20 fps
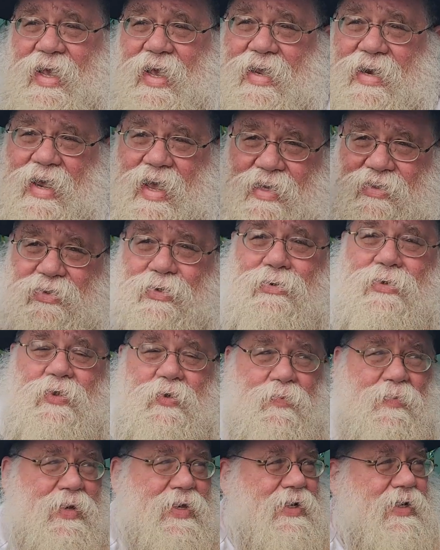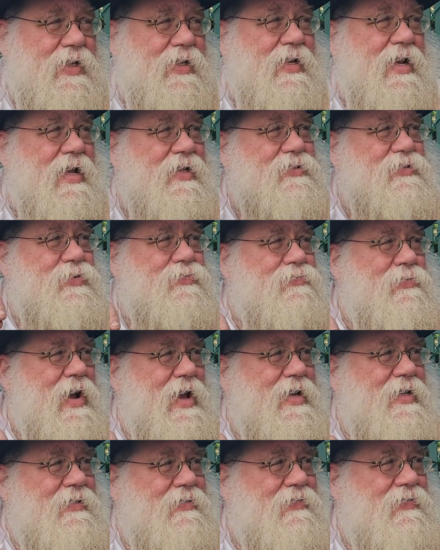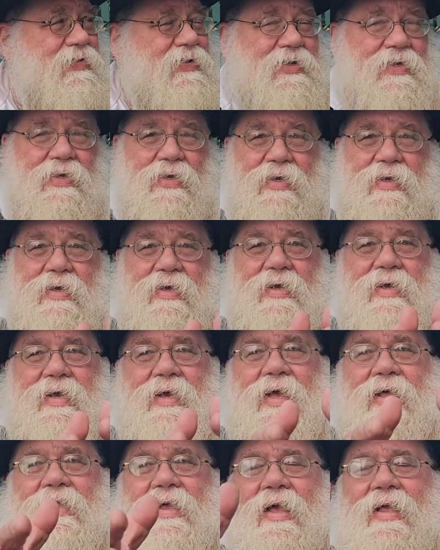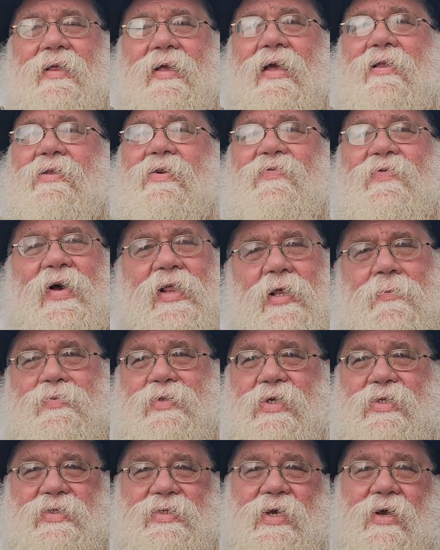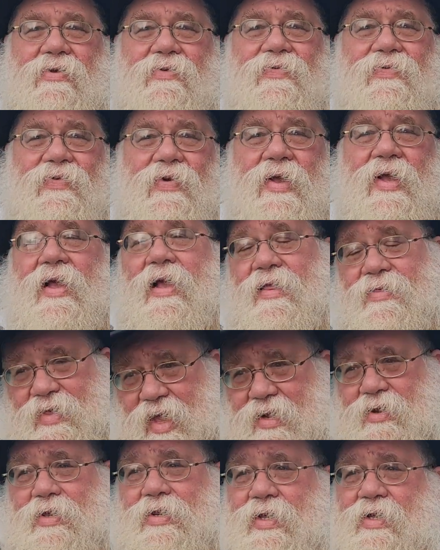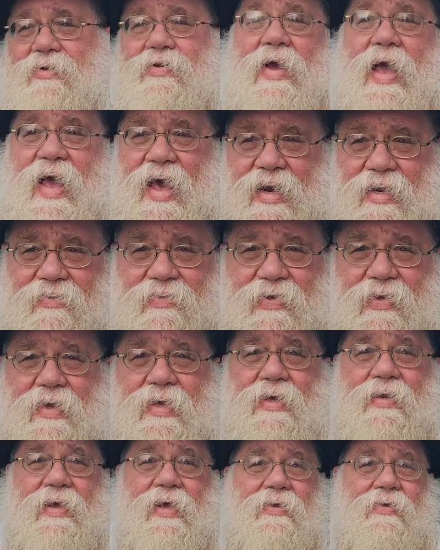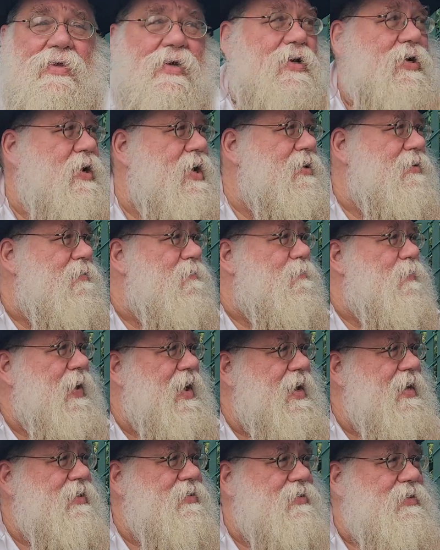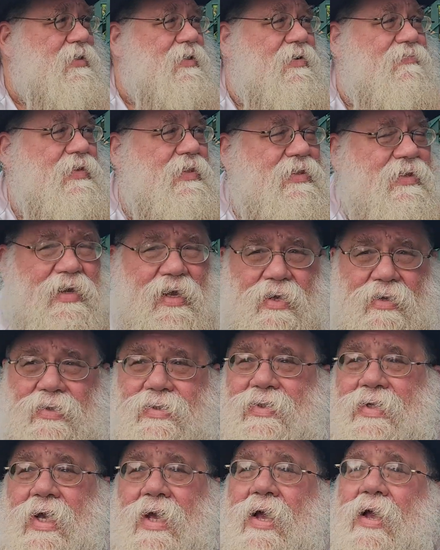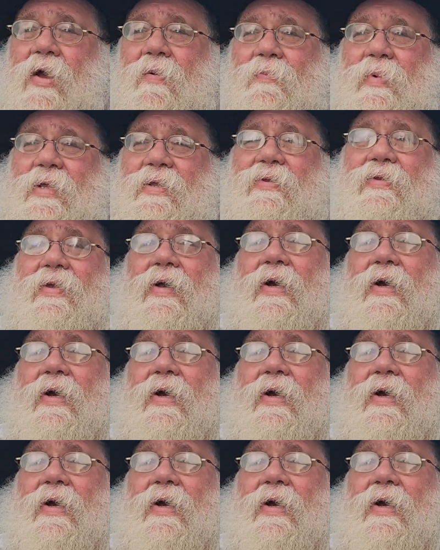and as you speak and as you write, it develops itself. Then you need to edit it and to cut and paste and everything else. But